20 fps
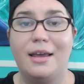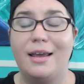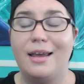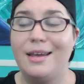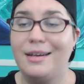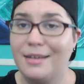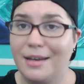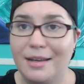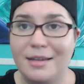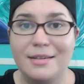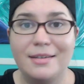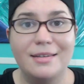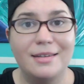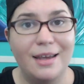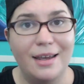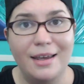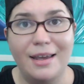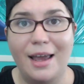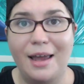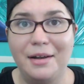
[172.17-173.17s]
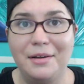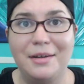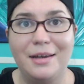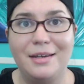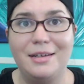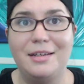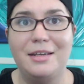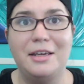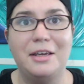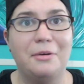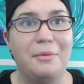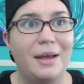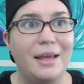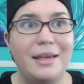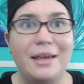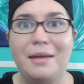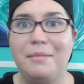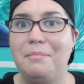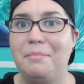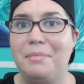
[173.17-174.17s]
it can get to you. It
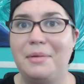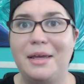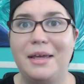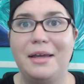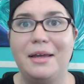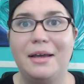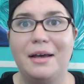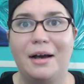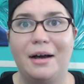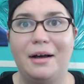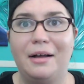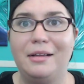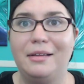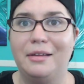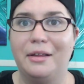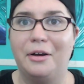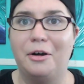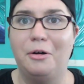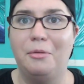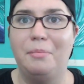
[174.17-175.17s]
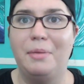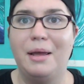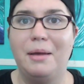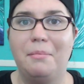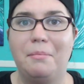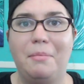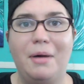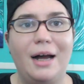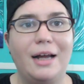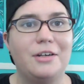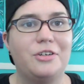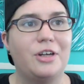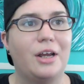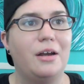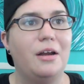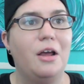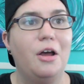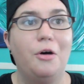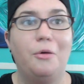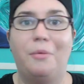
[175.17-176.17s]
can be a little bit much.
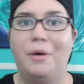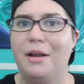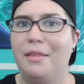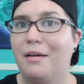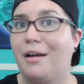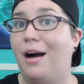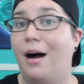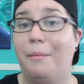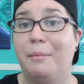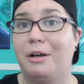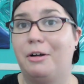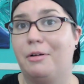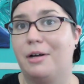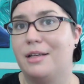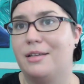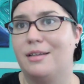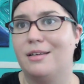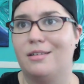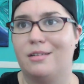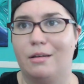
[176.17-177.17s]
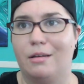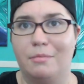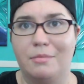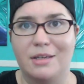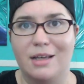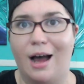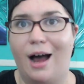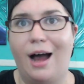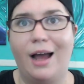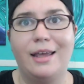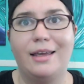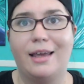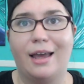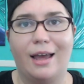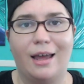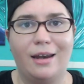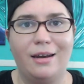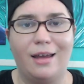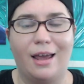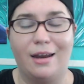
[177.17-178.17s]
And one of the common criticisms I
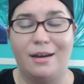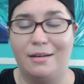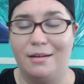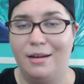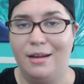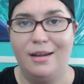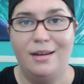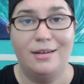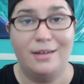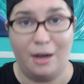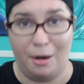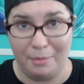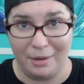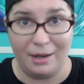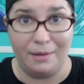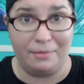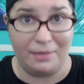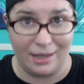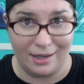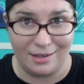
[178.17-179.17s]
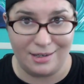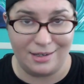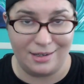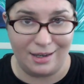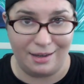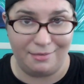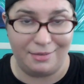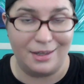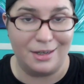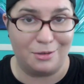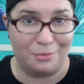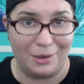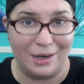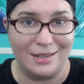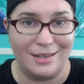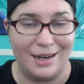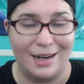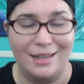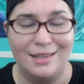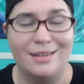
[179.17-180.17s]
get, and tell me if this
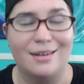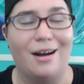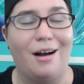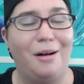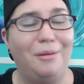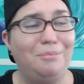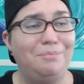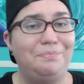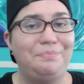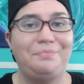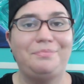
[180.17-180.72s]
resonates at all,